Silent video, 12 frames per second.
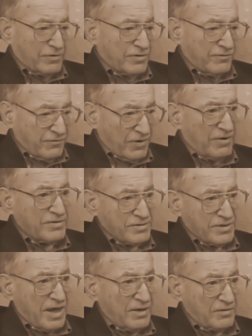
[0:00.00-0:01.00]
that was a very
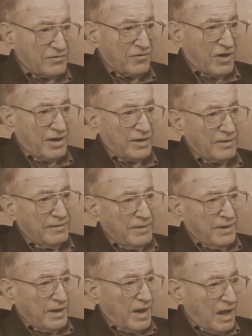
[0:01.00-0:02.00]
satisfying
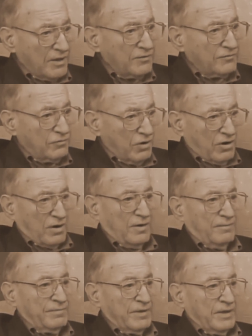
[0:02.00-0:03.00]
kind of
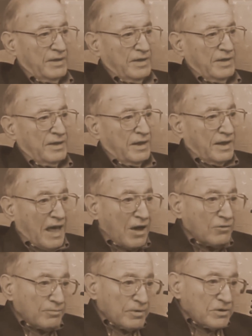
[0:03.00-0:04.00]
work. It
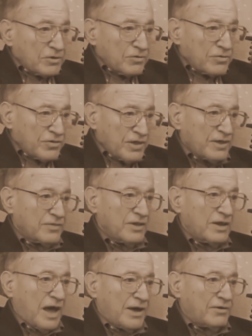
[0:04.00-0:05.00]
allowed me to think
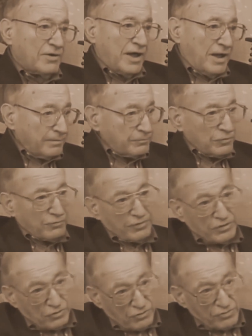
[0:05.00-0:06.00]
that I could help to
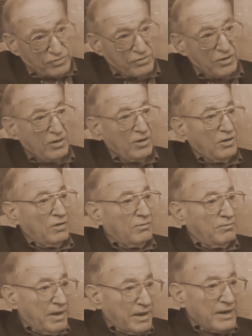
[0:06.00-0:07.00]
reduce
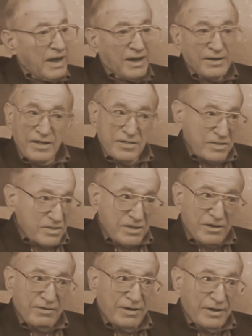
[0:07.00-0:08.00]
many
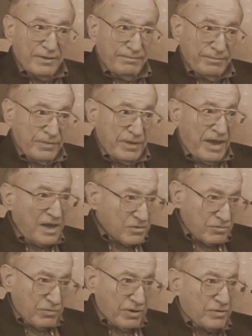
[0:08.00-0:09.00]
unnecessary
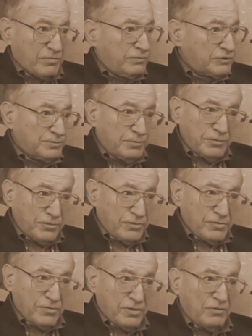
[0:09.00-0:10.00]
X-rays which
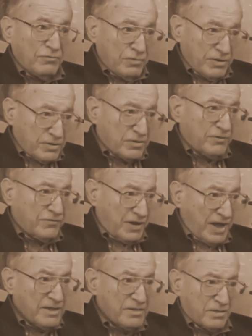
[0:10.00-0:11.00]
produce a risk
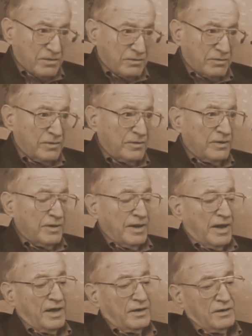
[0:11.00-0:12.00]
of cancer.
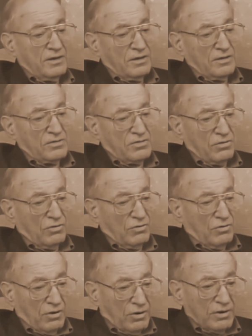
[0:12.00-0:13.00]
And
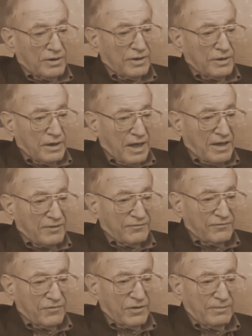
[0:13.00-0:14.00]
so early in
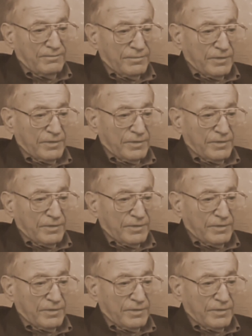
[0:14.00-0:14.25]
life,